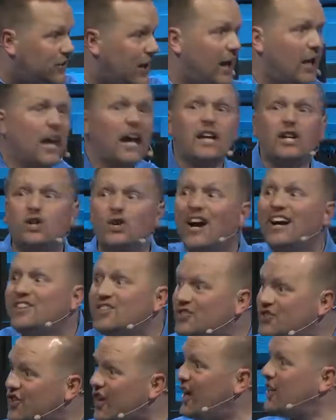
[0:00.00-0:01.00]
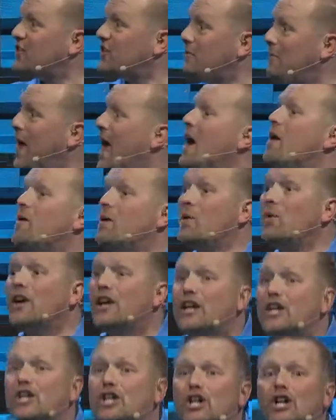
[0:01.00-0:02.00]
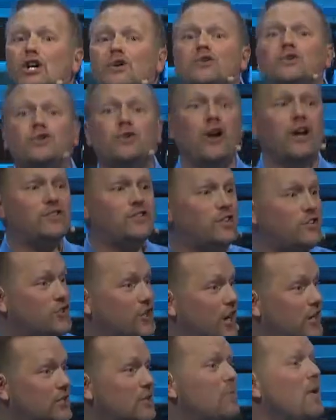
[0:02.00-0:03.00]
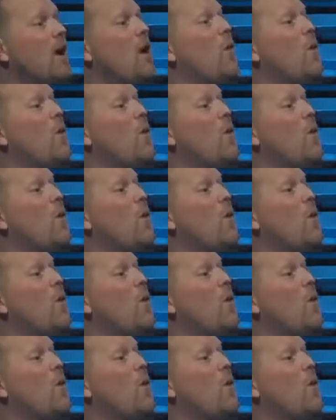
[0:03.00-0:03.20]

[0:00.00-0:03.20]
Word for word: and let Christ change them. We want to encourage Christ to change them.